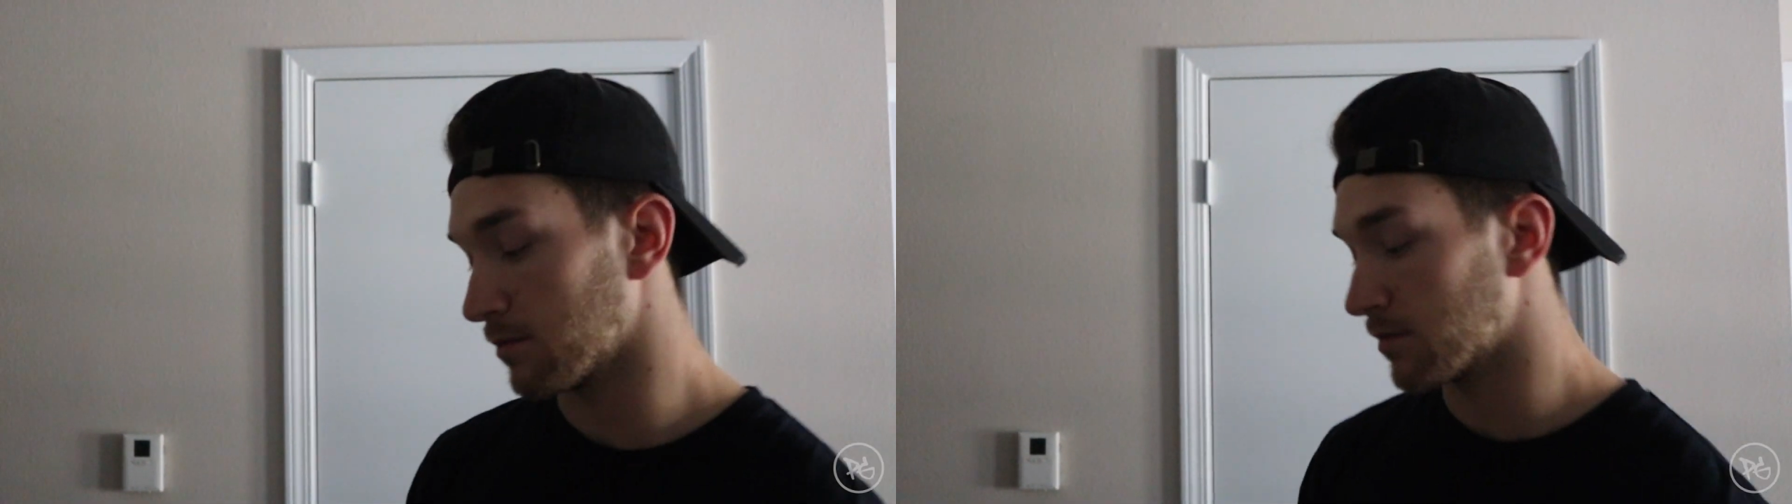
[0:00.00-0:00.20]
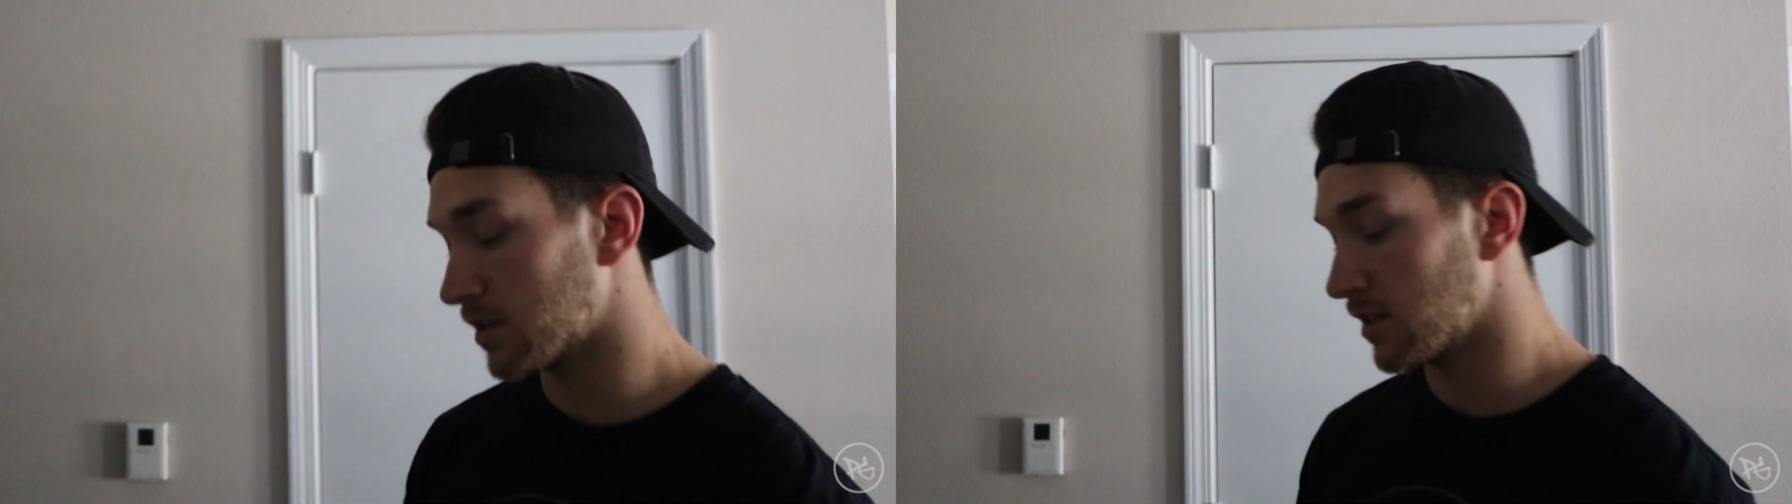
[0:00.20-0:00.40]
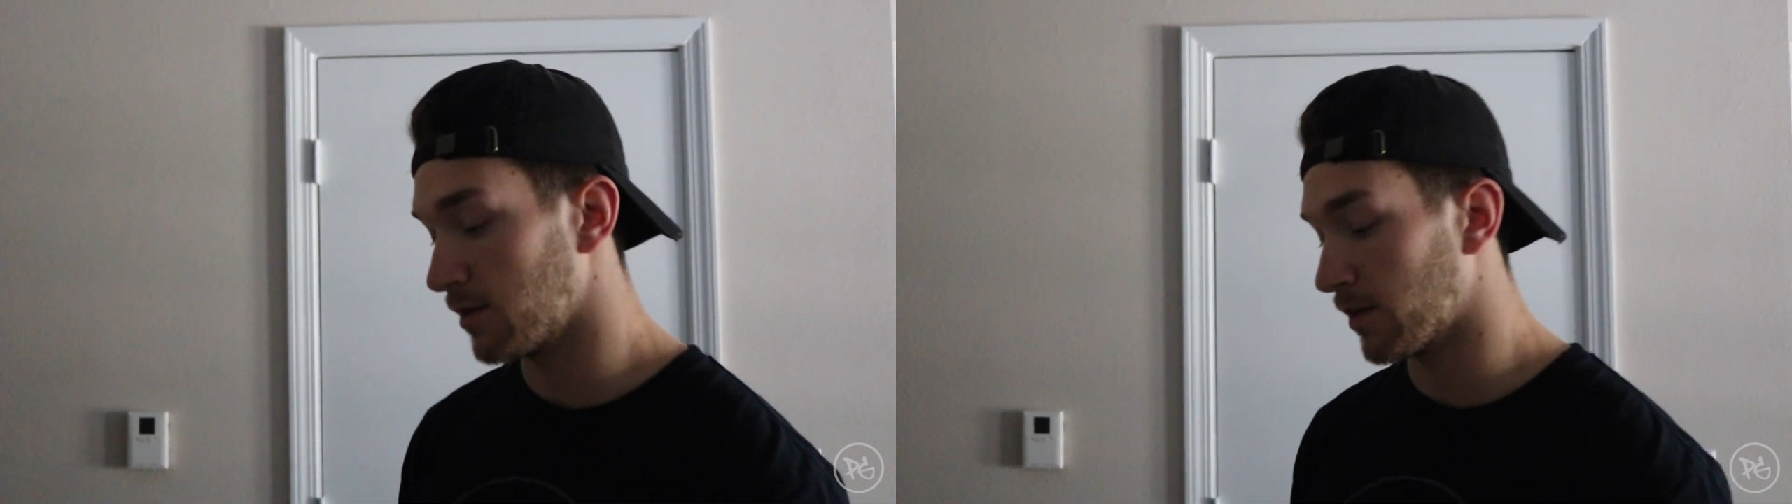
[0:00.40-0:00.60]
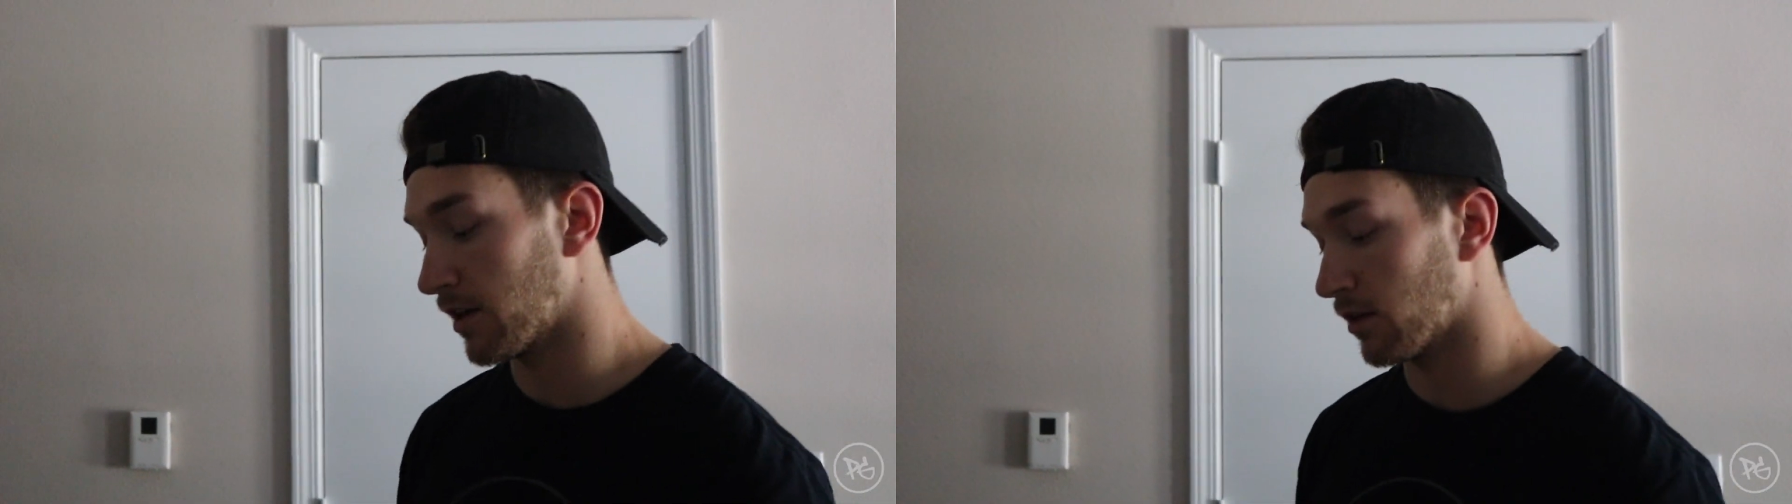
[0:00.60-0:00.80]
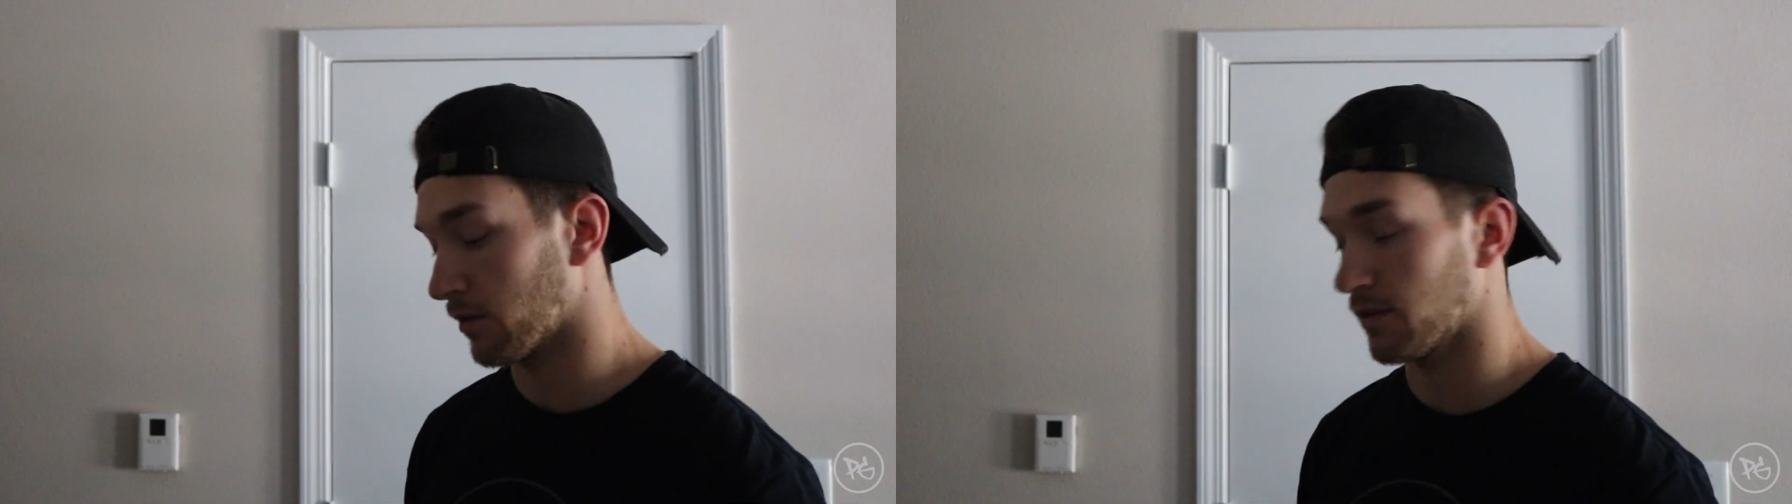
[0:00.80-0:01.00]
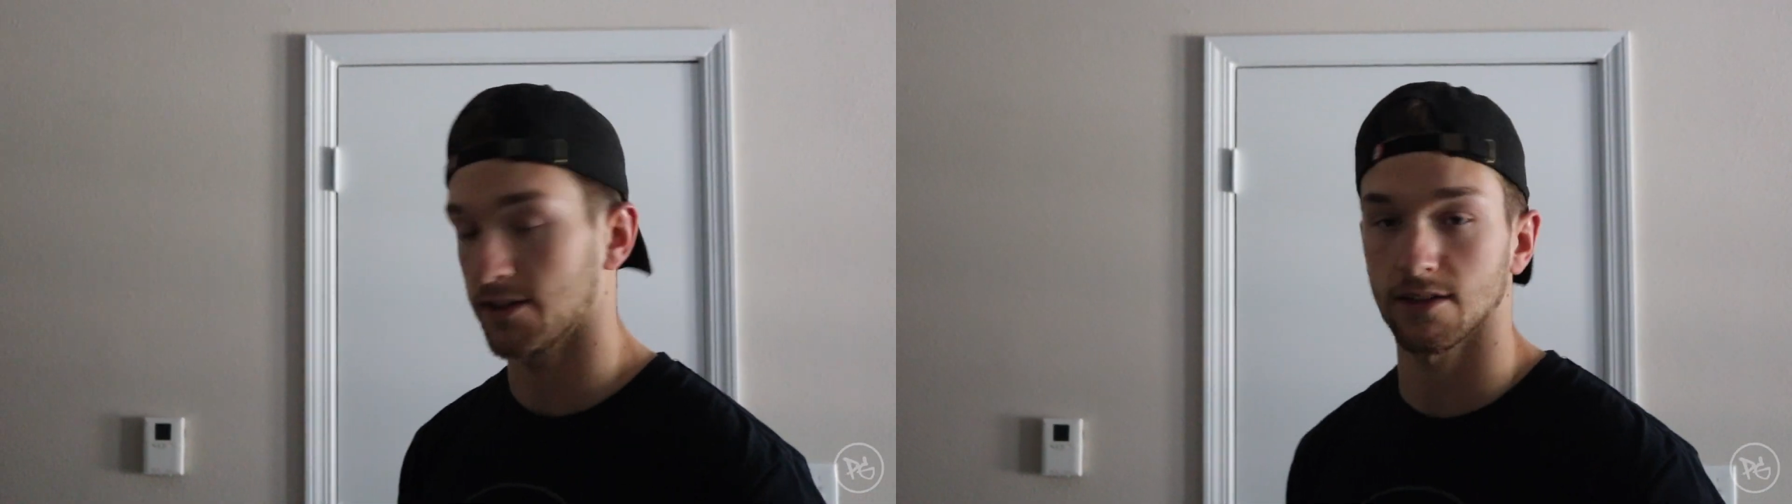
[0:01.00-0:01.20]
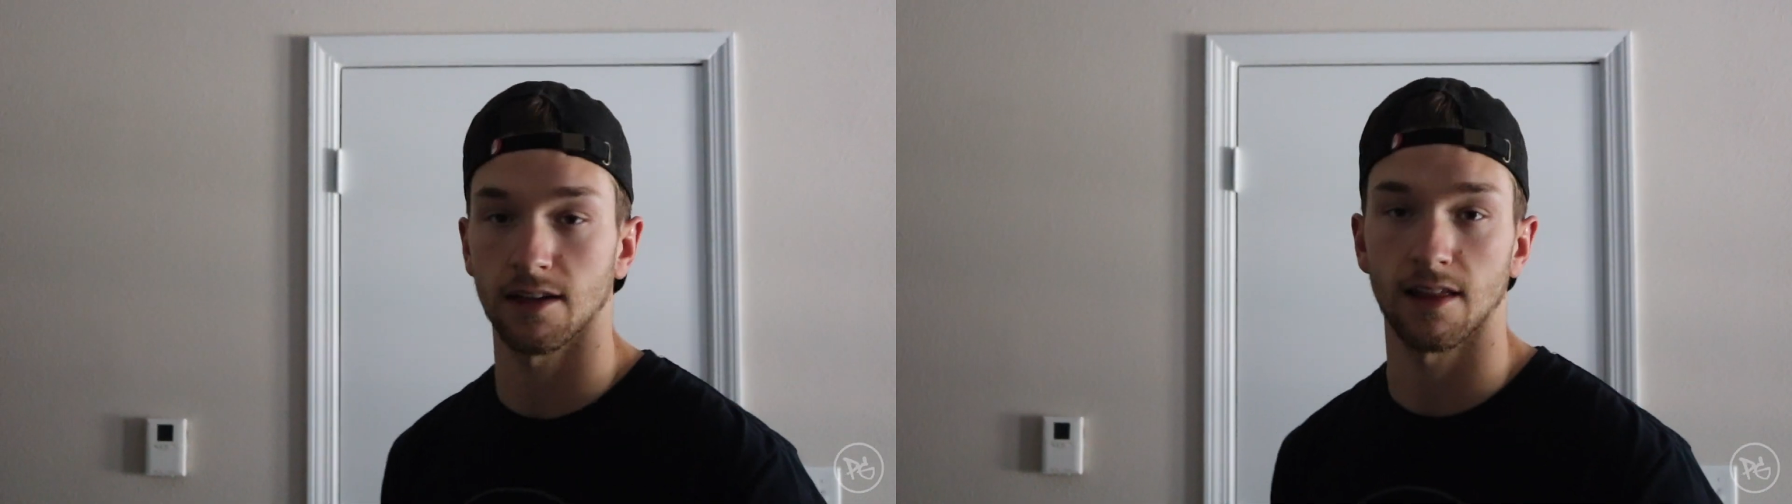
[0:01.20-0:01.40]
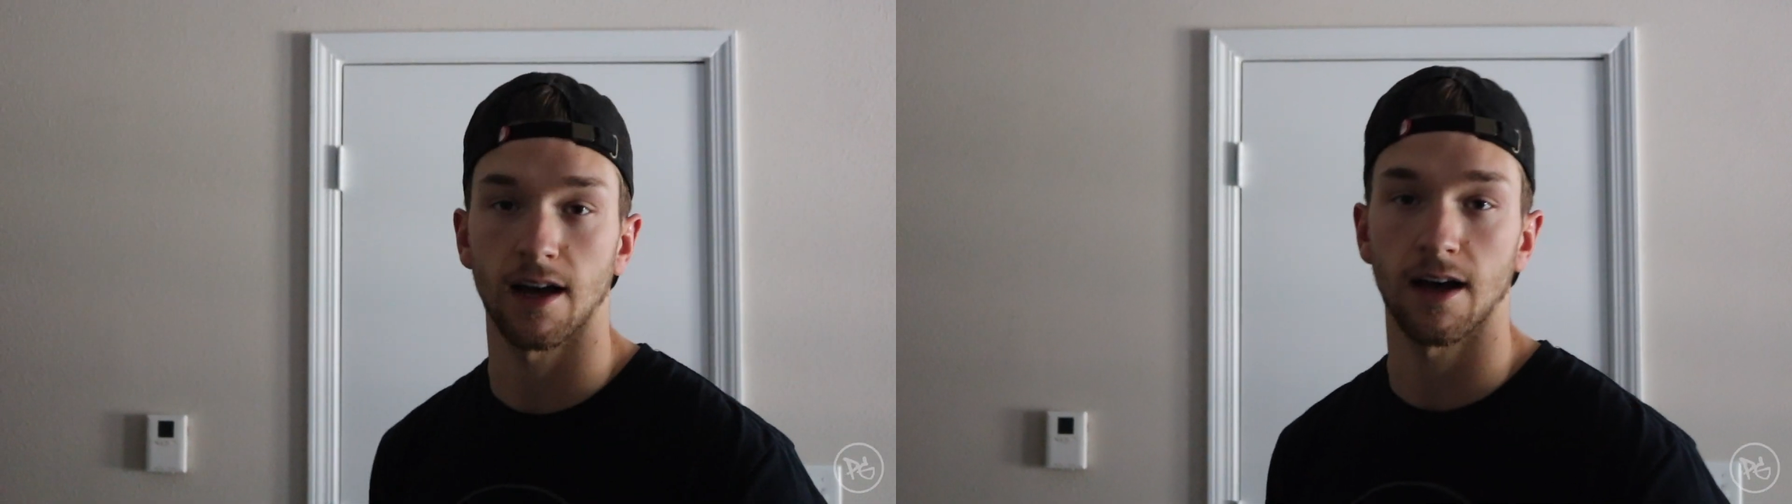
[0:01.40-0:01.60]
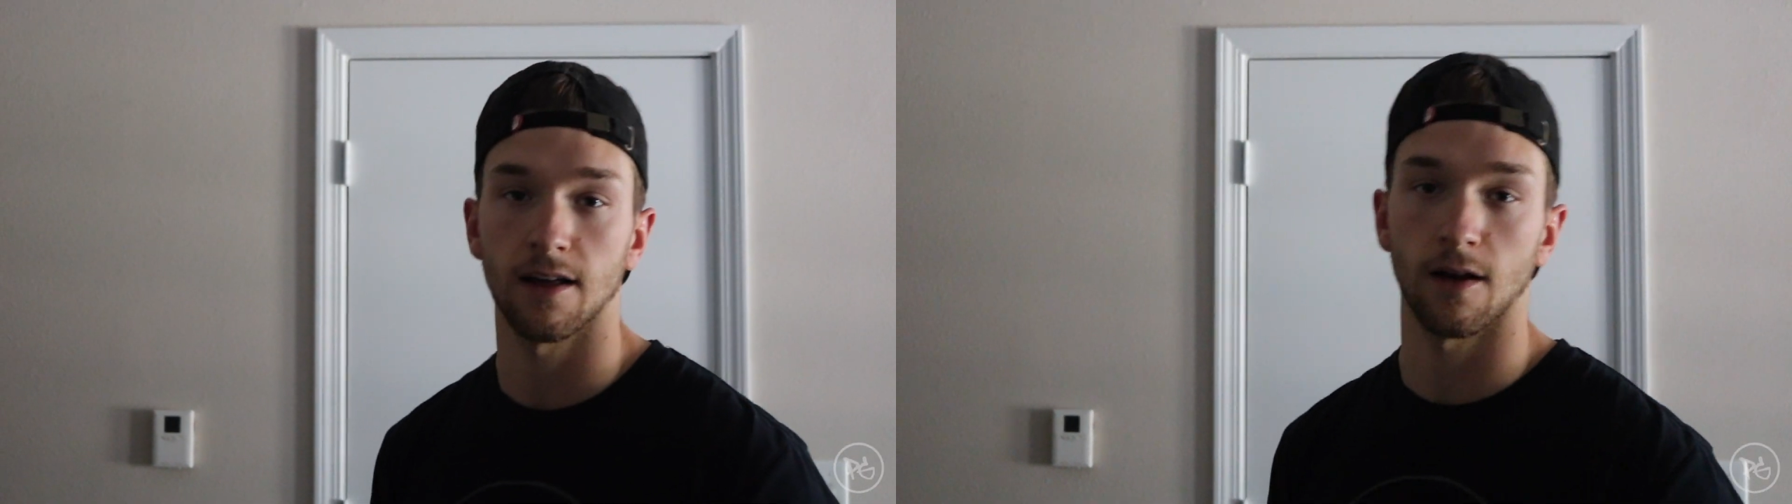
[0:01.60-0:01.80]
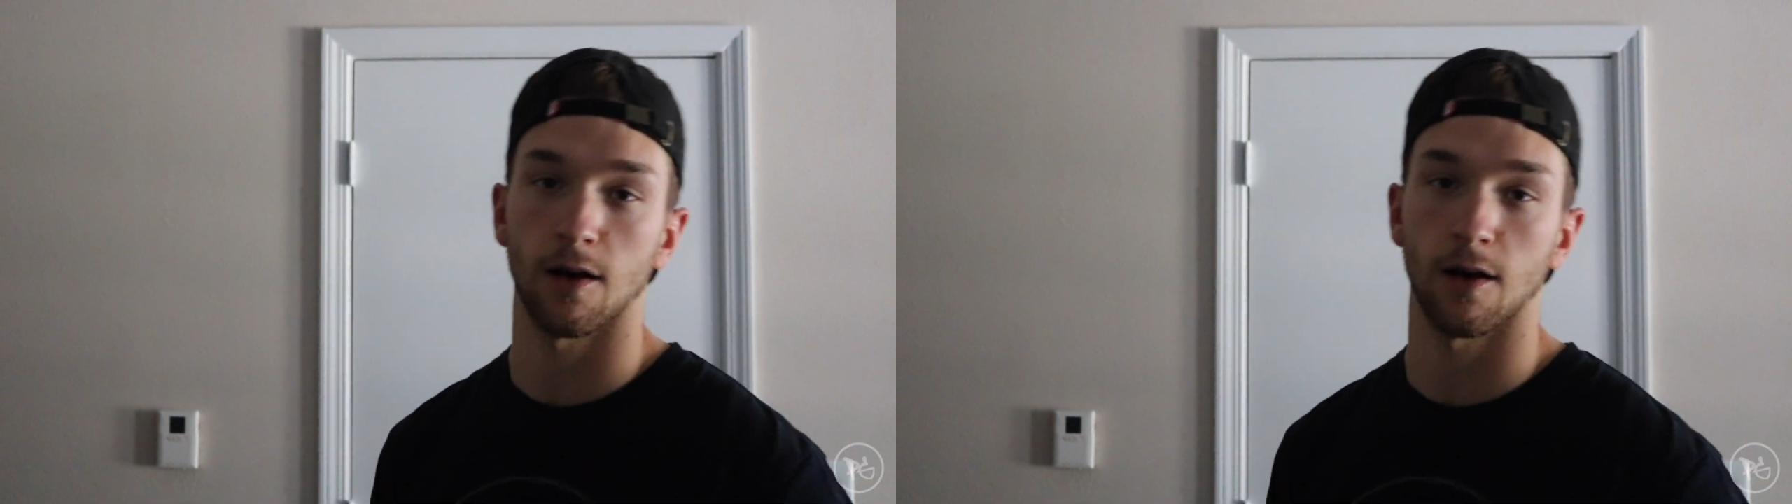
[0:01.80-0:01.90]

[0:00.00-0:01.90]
seaming or things like that,